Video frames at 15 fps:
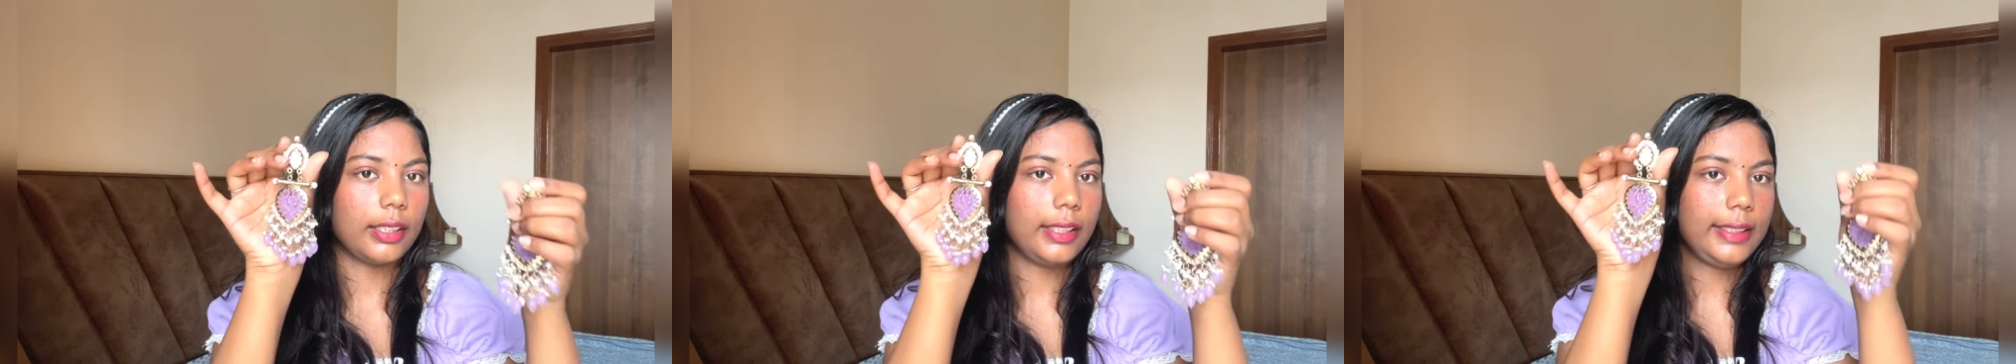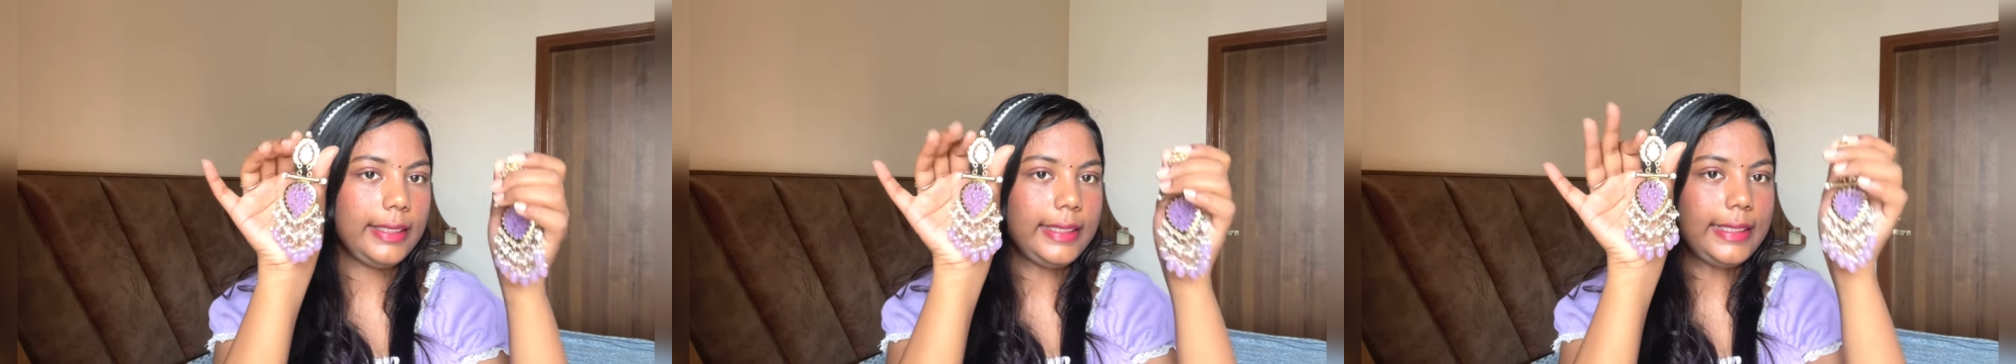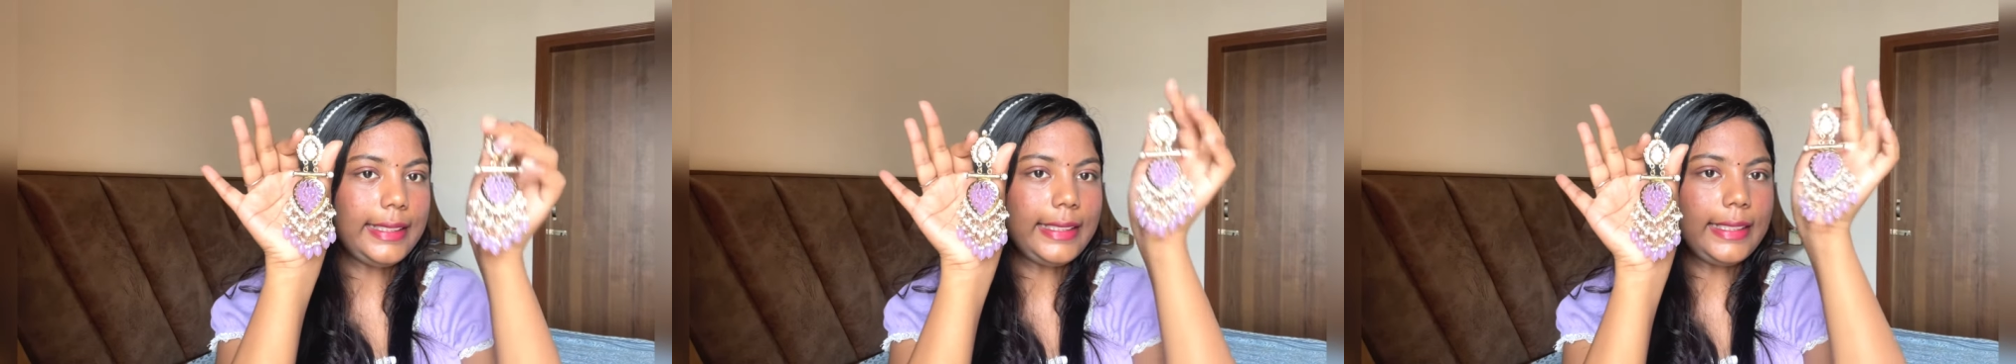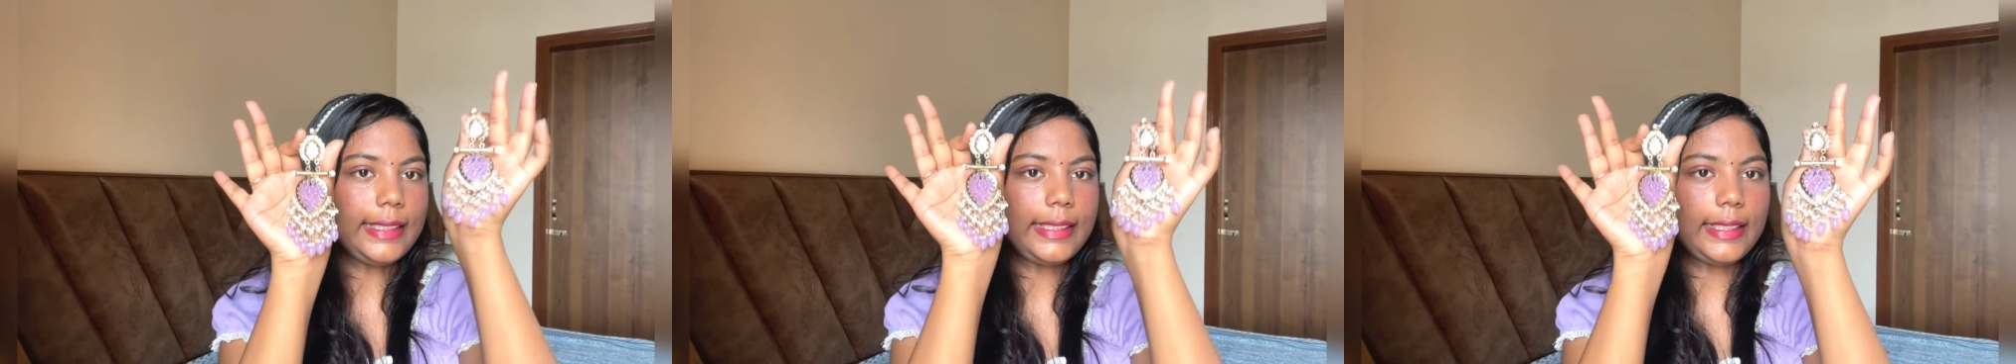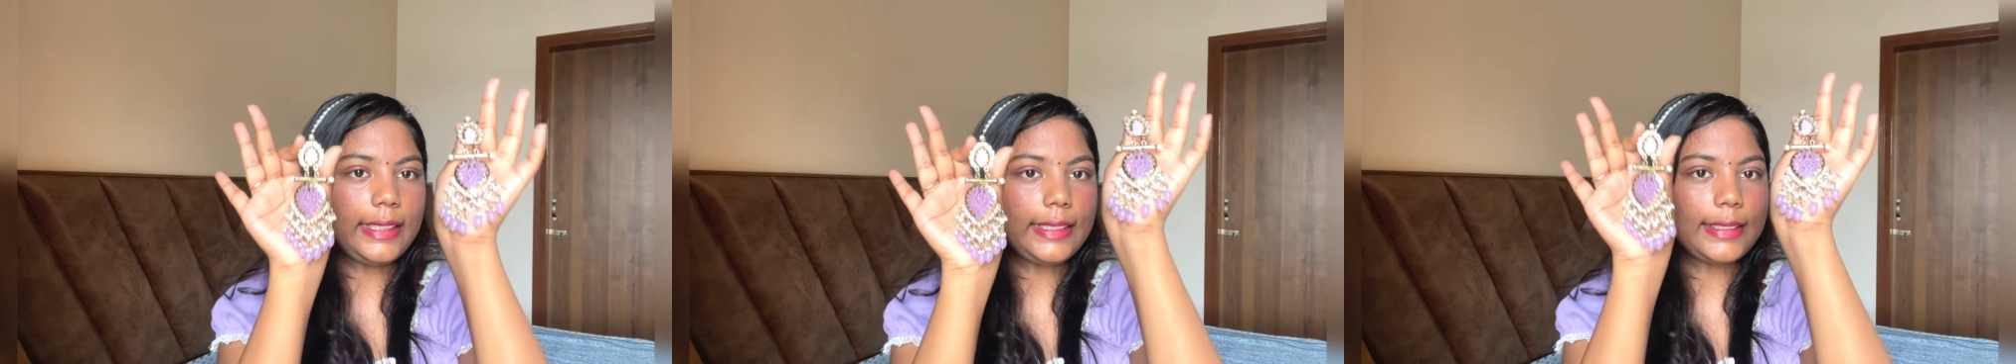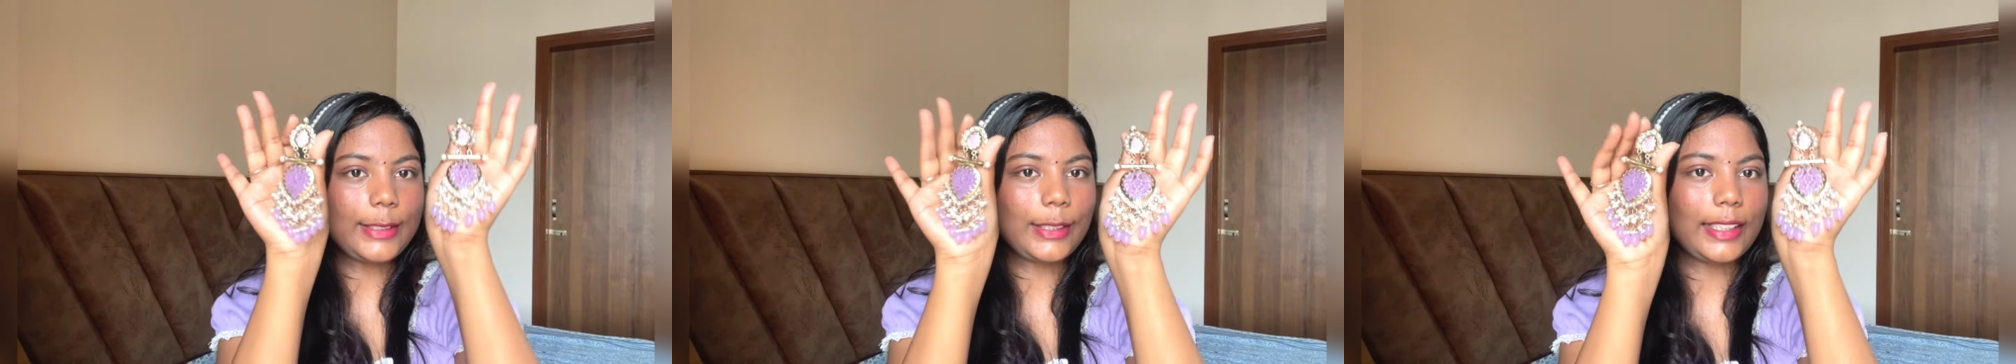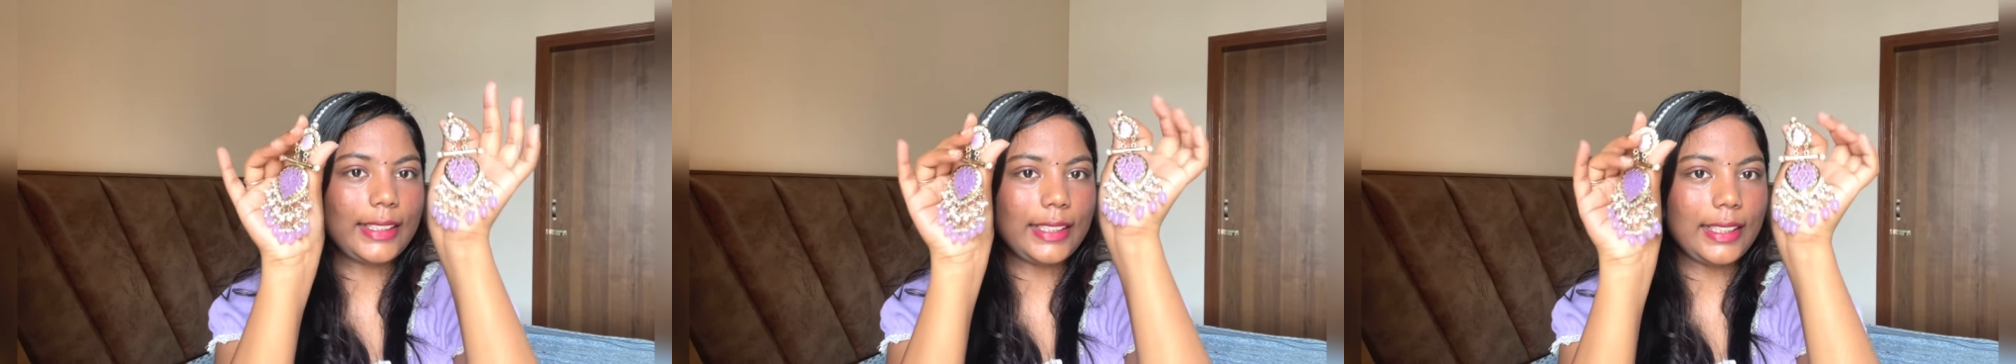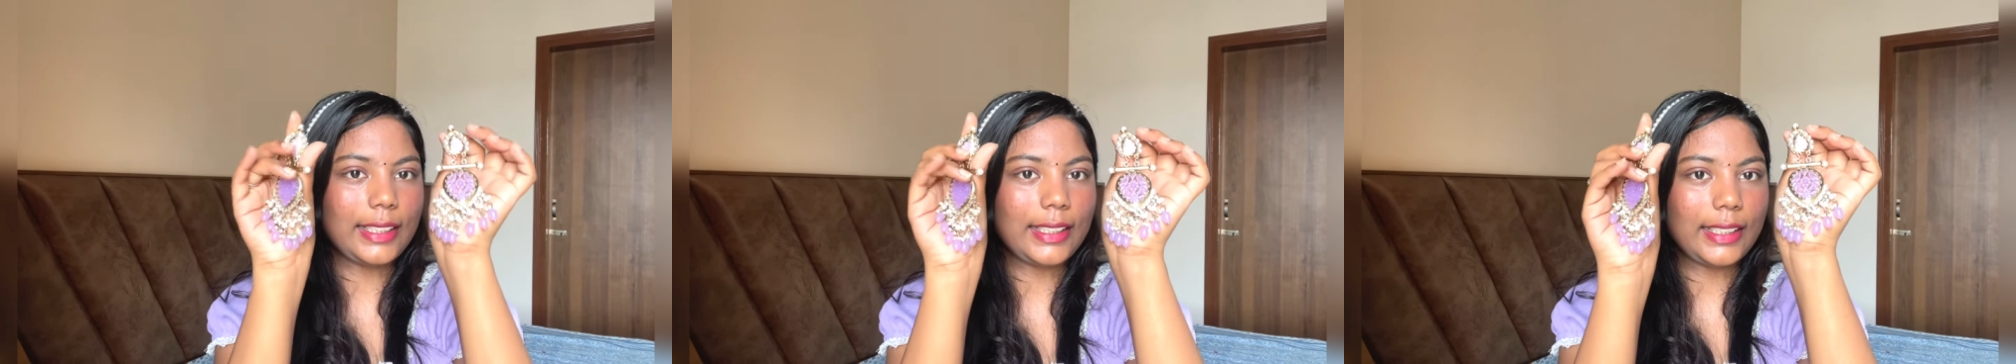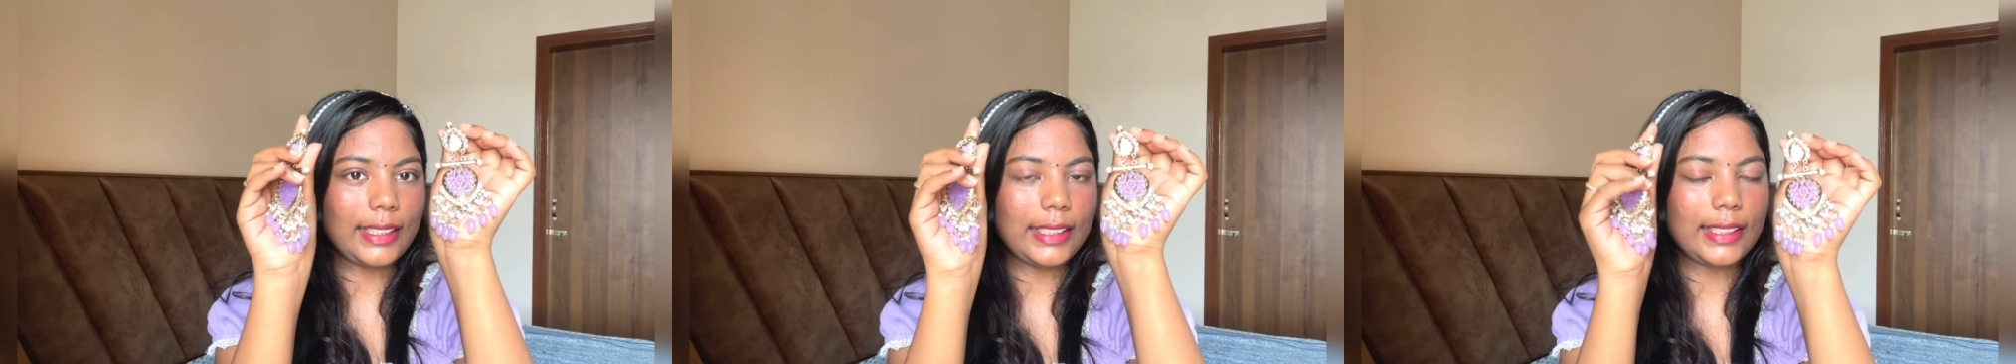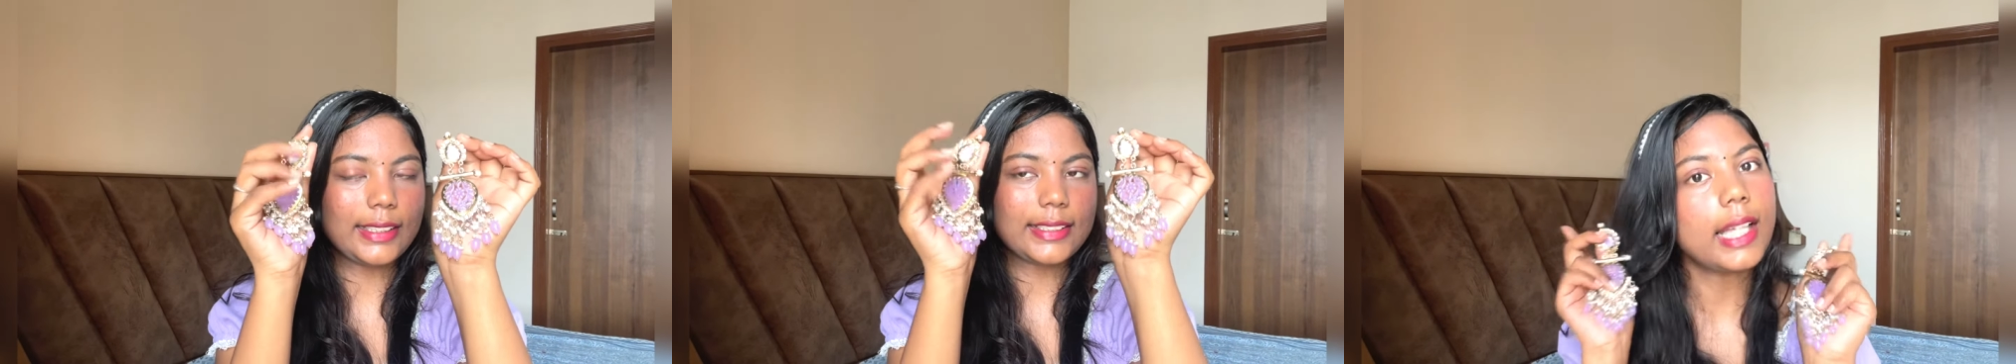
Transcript: these look at these